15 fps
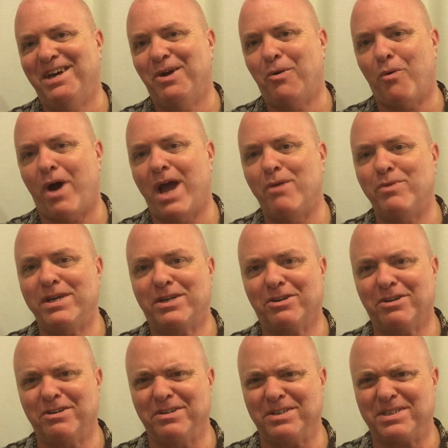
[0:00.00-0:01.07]
Why We
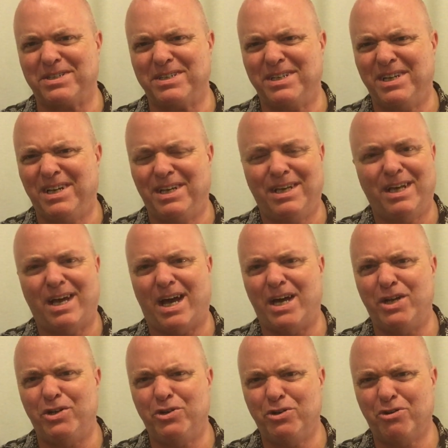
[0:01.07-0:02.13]
Curse, A
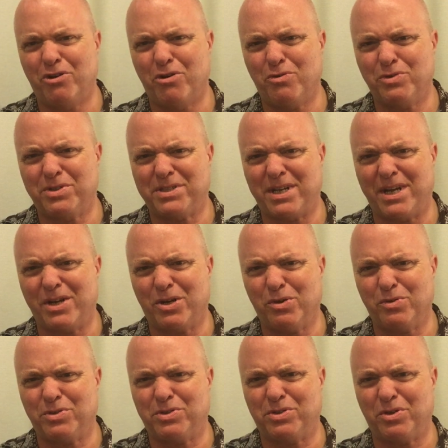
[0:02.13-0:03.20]

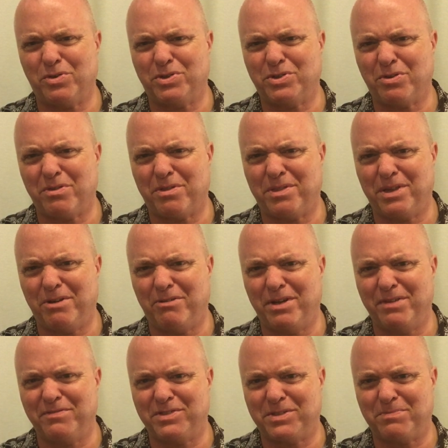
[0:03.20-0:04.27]
Neuropsychosocial
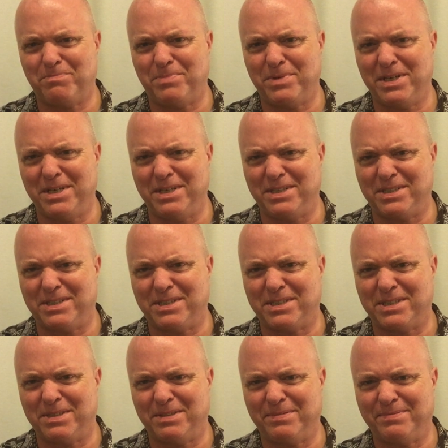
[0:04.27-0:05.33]
Theory of Speech